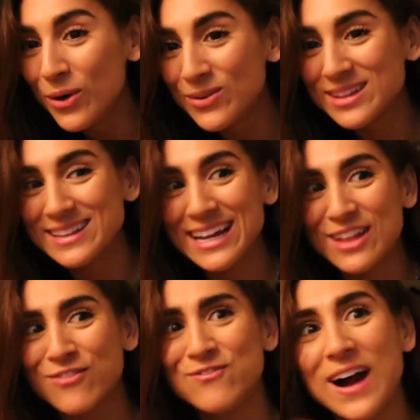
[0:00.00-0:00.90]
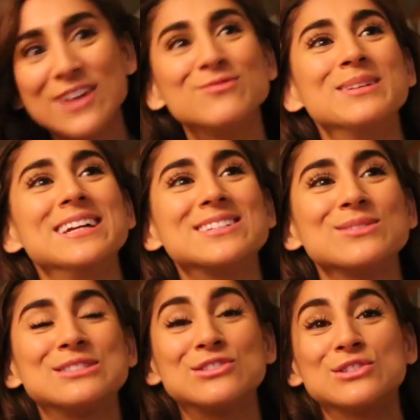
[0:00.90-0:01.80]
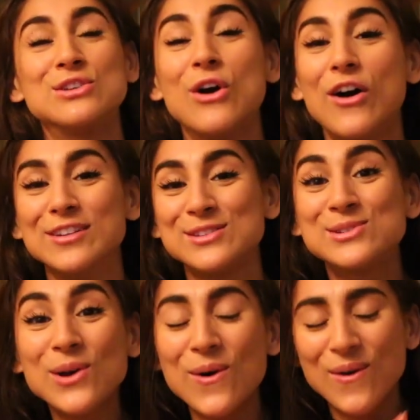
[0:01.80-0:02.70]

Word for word: Within like 5 minutes it was just gone. So